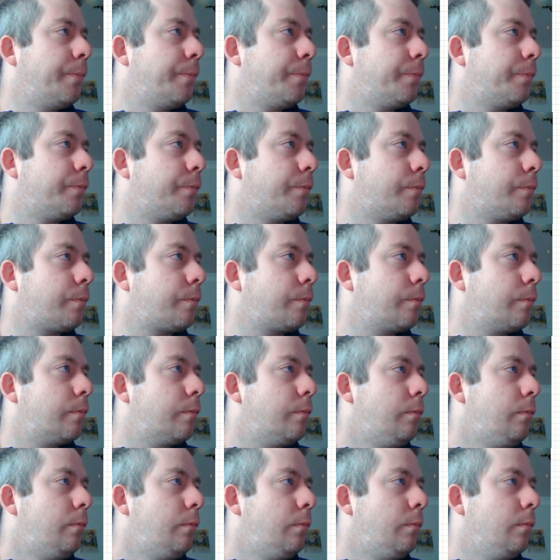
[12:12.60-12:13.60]

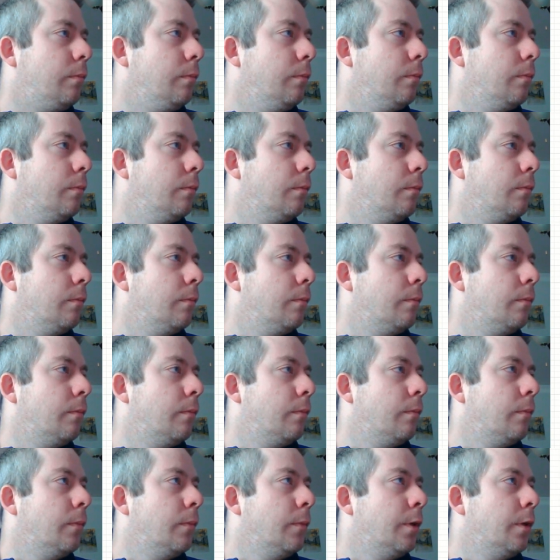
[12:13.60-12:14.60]

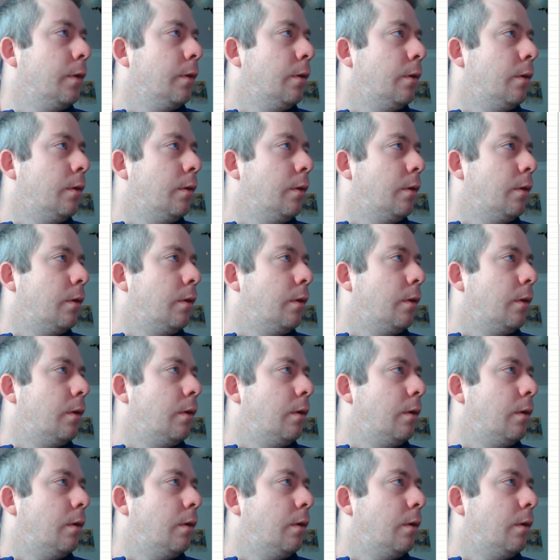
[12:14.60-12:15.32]
(no one is talking)